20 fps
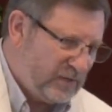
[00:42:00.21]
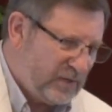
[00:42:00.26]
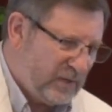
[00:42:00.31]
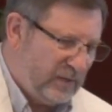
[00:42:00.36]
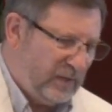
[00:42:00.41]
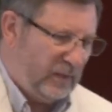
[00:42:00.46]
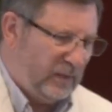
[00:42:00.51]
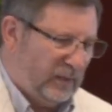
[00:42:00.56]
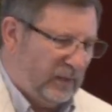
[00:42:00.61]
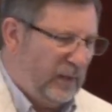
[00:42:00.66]
to
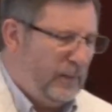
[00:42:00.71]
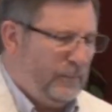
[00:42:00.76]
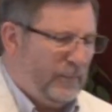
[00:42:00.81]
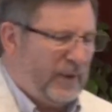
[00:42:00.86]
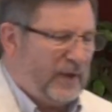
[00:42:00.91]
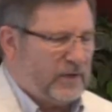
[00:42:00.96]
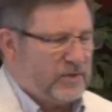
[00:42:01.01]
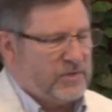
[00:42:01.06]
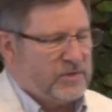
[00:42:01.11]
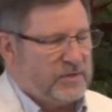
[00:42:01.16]
the
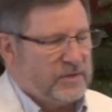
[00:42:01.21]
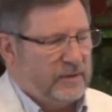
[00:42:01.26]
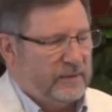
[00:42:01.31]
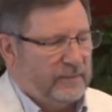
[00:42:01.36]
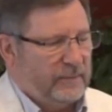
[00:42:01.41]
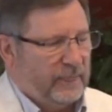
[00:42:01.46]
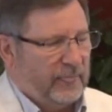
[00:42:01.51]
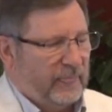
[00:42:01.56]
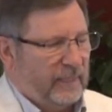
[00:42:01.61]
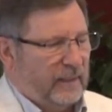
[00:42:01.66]
Olympics.
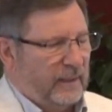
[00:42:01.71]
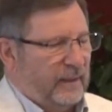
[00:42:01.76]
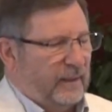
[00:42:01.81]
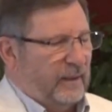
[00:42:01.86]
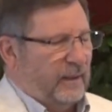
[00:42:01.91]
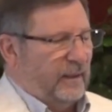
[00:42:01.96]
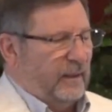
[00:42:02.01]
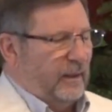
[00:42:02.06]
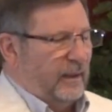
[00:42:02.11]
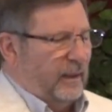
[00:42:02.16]

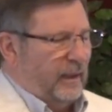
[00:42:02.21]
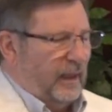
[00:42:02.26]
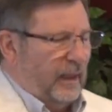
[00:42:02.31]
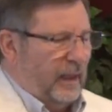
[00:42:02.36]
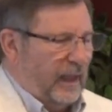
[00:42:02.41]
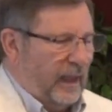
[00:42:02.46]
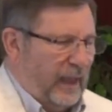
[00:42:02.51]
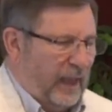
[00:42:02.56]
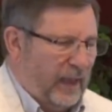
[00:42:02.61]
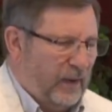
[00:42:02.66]

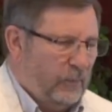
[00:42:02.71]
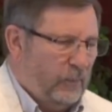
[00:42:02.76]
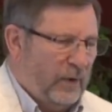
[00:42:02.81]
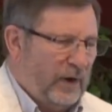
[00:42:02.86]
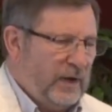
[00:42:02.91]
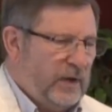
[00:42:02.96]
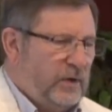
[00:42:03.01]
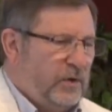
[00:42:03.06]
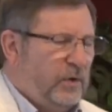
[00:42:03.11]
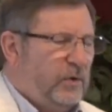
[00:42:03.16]
And
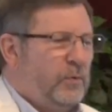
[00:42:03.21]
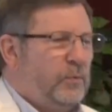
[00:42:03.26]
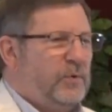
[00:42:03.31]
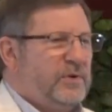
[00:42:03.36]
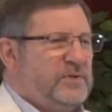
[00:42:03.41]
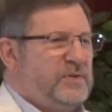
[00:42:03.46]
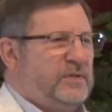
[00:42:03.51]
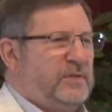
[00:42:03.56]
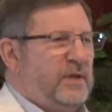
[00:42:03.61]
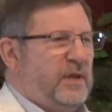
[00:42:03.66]
what he knew
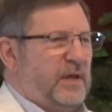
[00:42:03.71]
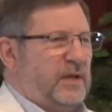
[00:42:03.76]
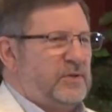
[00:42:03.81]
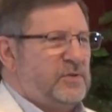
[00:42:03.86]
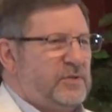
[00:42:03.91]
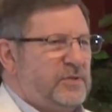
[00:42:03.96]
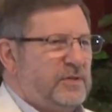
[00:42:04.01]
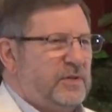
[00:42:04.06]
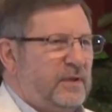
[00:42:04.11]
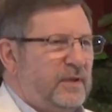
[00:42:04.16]
was
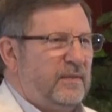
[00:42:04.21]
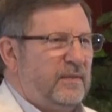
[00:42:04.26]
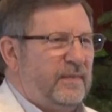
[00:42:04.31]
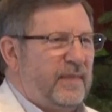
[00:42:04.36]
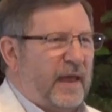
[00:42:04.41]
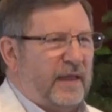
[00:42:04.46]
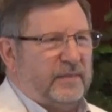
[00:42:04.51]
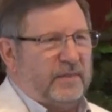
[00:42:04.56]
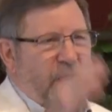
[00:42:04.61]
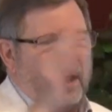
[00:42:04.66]
this,
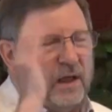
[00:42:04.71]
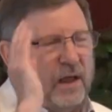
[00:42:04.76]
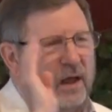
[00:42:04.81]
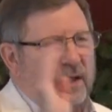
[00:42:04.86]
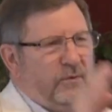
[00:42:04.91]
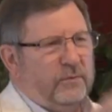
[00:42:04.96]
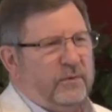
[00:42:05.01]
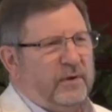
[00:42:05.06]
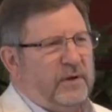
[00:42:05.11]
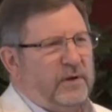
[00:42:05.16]
that the
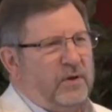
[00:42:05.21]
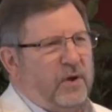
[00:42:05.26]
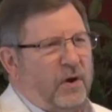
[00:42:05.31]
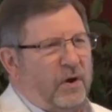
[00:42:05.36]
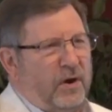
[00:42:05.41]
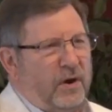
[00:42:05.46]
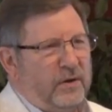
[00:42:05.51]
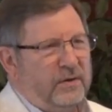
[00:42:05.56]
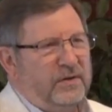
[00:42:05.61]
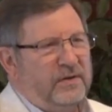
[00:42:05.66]

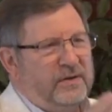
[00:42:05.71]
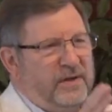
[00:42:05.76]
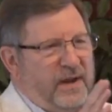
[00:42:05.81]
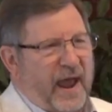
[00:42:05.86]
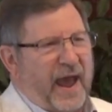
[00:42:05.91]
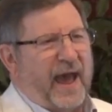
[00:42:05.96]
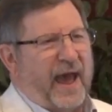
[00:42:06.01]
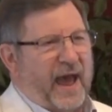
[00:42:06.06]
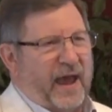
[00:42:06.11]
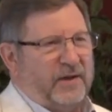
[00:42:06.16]
100-yard
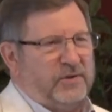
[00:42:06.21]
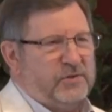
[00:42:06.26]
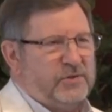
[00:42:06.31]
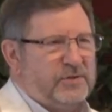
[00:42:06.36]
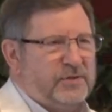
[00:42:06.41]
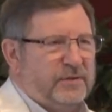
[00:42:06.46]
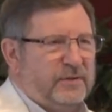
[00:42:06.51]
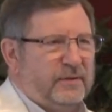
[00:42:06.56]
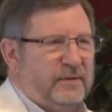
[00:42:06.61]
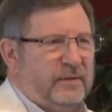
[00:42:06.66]

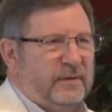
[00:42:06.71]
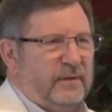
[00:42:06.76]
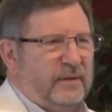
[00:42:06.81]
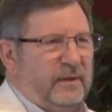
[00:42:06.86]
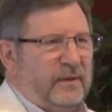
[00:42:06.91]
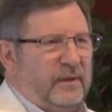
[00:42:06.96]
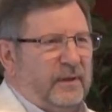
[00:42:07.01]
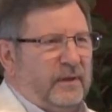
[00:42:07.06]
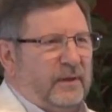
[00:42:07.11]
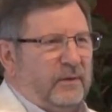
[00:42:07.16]
dash
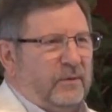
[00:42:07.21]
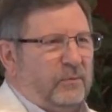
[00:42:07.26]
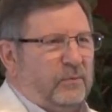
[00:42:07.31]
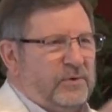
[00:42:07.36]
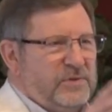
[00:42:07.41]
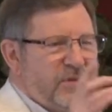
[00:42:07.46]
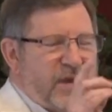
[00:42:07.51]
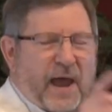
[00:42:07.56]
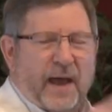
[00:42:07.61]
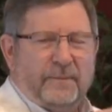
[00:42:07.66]

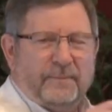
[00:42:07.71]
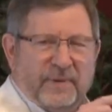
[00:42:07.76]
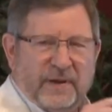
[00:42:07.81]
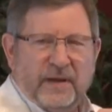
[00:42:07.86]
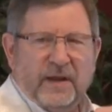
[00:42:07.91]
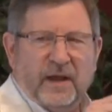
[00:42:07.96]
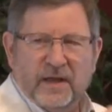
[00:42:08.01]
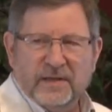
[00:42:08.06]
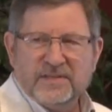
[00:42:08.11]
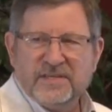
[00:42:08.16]
was
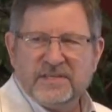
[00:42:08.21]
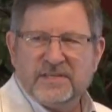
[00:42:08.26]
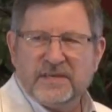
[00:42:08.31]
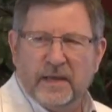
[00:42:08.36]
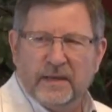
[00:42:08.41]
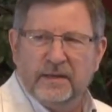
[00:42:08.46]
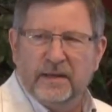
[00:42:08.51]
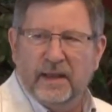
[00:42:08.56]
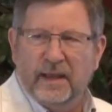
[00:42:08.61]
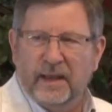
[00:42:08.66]
happening on
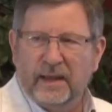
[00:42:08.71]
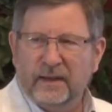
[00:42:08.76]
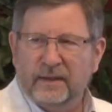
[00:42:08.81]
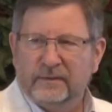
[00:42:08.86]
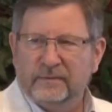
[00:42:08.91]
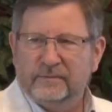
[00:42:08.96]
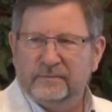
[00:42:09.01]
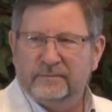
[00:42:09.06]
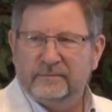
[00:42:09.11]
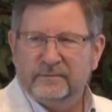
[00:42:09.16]
Sunday.
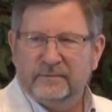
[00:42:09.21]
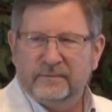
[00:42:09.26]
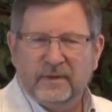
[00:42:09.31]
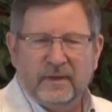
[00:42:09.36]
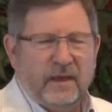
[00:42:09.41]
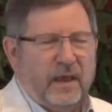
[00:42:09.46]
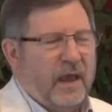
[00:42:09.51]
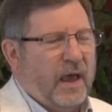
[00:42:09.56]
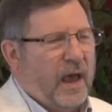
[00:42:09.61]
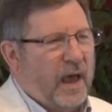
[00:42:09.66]

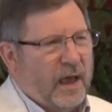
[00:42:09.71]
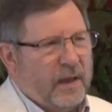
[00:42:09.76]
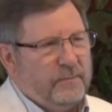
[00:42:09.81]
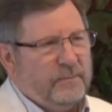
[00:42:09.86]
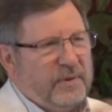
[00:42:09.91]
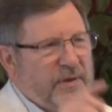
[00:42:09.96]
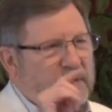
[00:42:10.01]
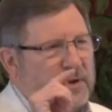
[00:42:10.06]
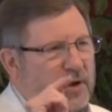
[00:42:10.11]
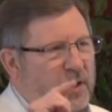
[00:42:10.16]
And
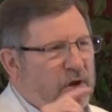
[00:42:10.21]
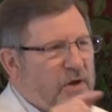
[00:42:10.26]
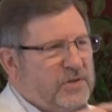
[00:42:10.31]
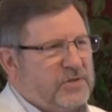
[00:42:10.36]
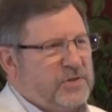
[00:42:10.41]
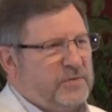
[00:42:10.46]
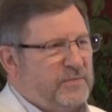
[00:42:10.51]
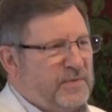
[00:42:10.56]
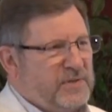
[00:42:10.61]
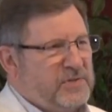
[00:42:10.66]

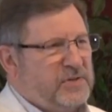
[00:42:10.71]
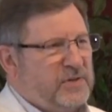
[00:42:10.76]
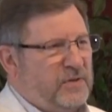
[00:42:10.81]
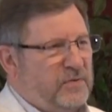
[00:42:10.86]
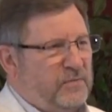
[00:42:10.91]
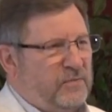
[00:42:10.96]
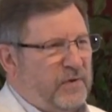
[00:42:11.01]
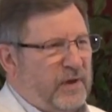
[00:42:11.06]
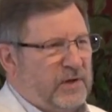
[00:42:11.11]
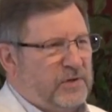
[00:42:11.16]
because of his
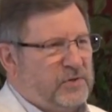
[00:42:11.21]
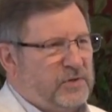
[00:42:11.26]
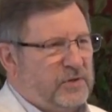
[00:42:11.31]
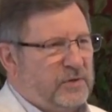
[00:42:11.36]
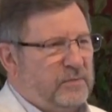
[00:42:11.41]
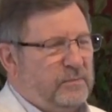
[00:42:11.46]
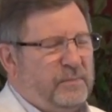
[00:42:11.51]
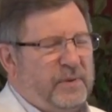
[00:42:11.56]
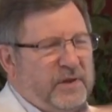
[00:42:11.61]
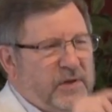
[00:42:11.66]

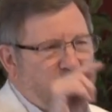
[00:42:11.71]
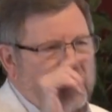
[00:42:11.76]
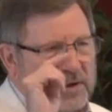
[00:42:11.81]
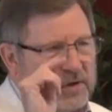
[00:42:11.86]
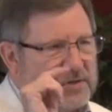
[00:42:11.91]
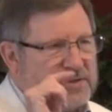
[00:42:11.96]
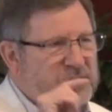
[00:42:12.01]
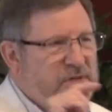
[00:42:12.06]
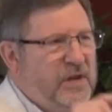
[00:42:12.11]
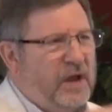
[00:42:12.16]
conviction,
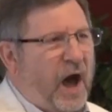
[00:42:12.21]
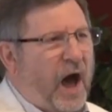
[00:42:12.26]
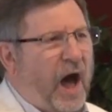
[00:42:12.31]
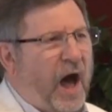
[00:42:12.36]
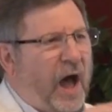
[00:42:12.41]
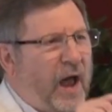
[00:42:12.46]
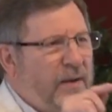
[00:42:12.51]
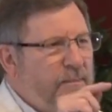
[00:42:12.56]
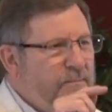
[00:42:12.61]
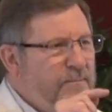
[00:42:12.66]
because
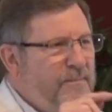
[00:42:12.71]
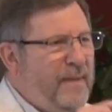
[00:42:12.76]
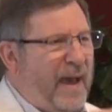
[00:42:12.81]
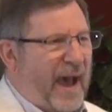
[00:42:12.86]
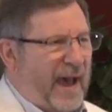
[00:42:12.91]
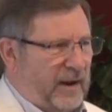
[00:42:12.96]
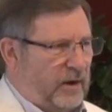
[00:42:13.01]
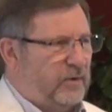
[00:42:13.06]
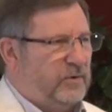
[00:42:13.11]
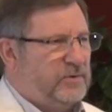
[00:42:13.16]
God
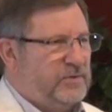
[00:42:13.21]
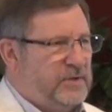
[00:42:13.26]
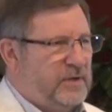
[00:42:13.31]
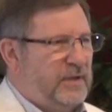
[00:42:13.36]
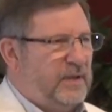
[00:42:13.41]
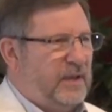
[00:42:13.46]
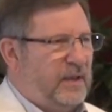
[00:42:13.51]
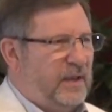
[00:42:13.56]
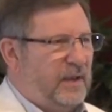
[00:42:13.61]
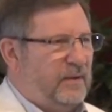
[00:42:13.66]
mattered to
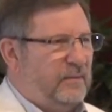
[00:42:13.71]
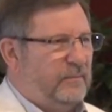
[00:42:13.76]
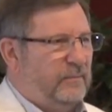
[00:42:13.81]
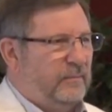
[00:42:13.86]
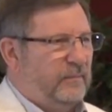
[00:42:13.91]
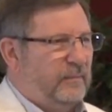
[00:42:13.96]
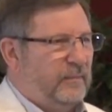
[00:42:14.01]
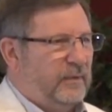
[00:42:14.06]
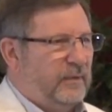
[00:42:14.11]
him,